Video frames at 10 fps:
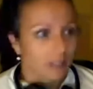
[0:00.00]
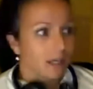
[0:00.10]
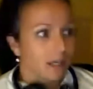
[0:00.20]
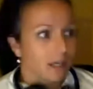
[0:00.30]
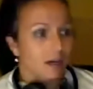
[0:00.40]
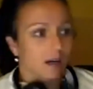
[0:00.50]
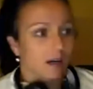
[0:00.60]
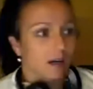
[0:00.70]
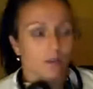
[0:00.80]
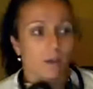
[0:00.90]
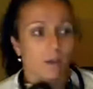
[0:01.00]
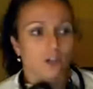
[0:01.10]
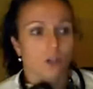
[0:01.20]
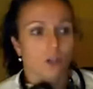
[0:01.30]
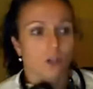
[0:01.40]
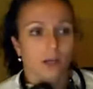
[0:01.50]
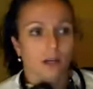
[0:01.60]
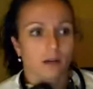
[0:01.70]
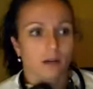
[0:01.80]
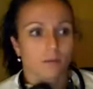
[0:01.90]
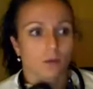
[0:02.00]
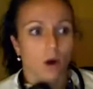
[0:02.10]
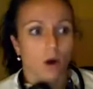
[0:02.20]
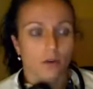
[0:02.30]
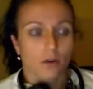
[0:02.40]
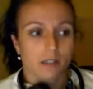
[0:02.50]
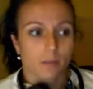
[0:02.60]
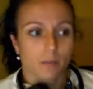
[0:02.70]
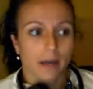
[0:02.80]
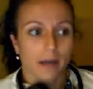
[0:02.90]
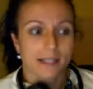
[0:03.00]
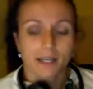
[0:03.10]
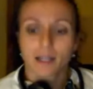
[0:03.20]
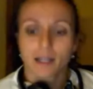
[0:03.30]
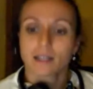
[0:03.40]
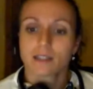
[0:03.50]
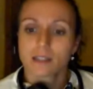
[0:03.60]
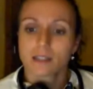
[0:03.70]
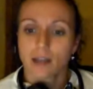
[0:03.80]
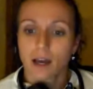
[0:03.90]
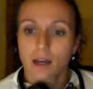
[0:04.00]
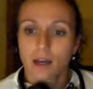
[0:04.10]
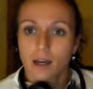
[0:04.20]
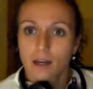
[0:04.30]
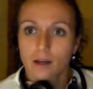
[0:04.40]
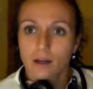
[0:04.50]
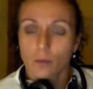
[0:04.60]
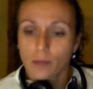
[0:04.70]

I mean, the Barcelona Congress by Daniel and Ticia,